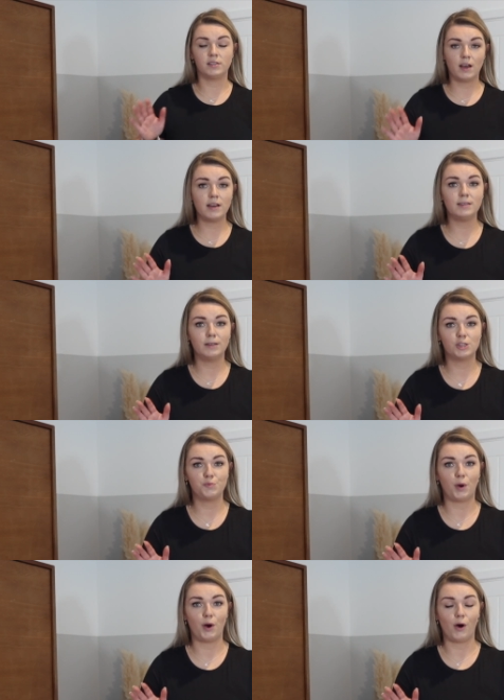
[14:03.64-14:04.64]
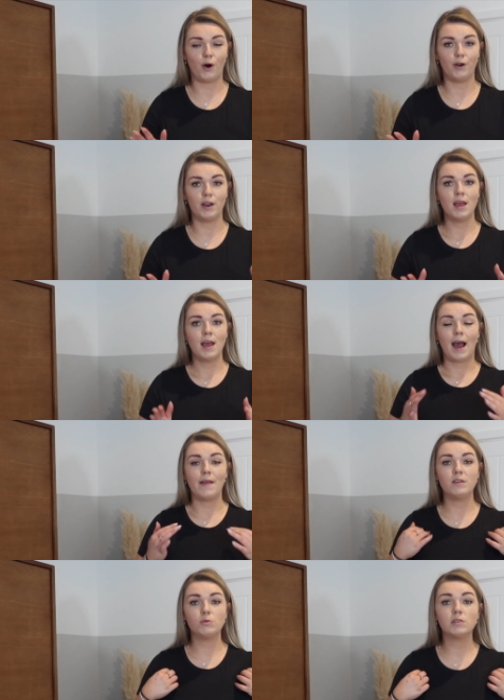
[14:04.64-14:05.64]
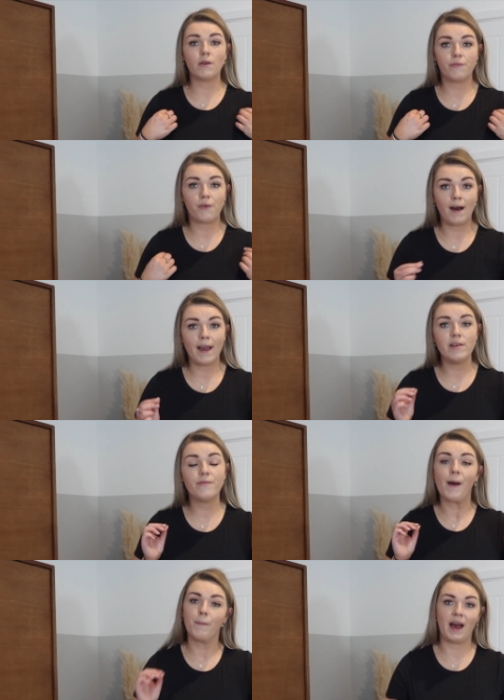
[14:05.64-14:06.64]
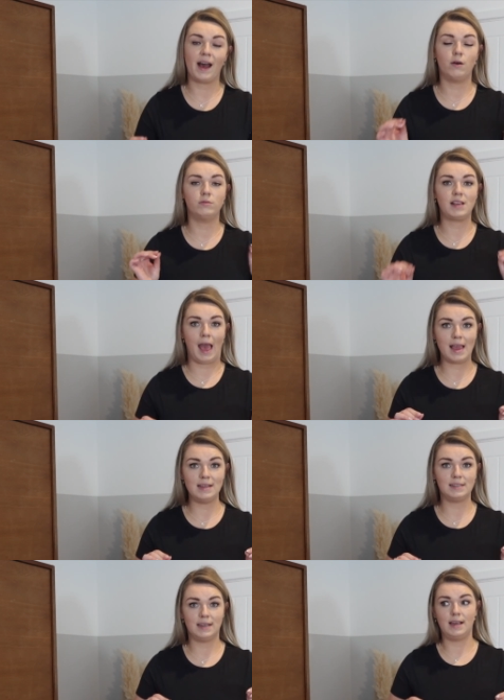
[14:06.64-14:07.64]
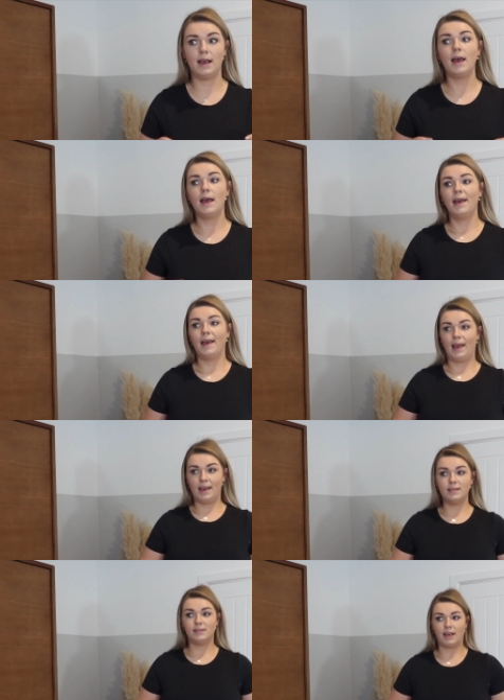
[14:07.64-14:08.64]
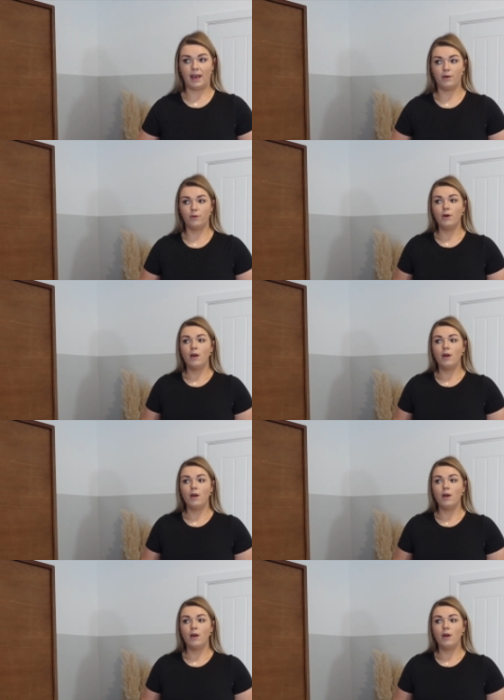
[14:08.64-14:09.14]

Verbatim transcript: the sizing is spot on. And this was £5.80 in the sale.